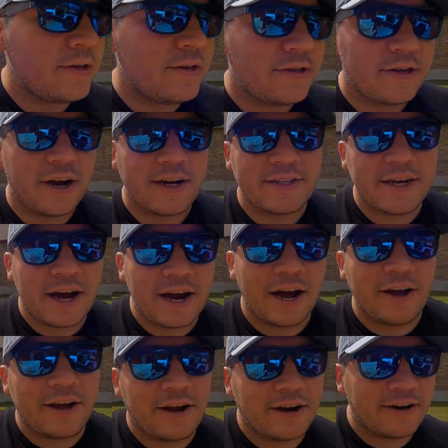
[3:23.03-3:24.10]
Sorry, it's hot
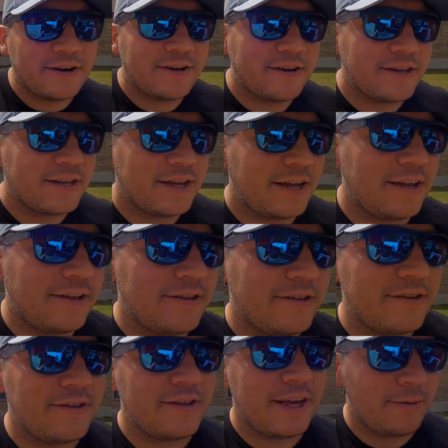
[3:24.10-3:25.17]
out here. Gotta
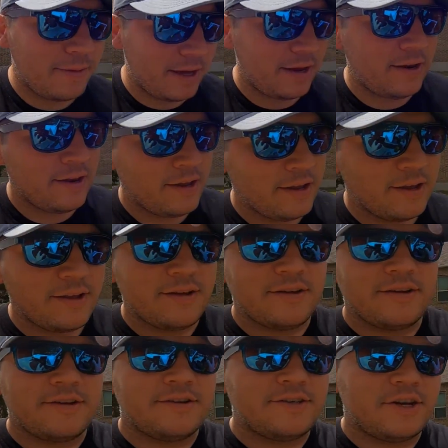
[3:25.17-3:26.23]
keep that
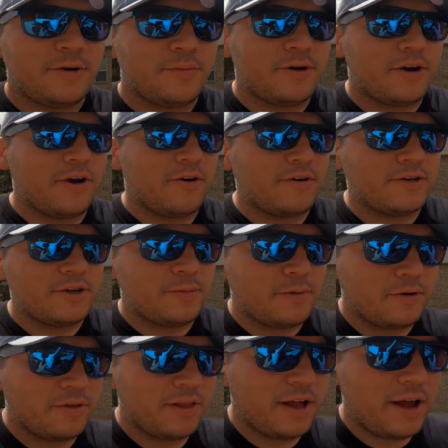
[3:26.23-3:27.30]
topo going.
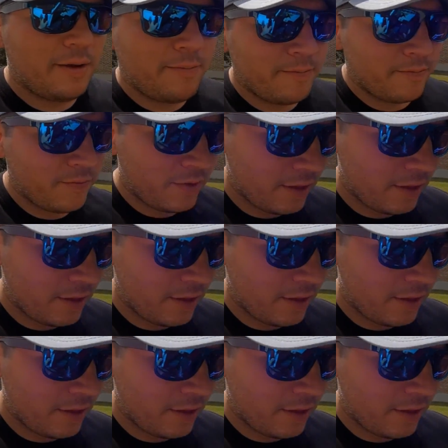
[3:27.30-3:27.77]
Topo with lime.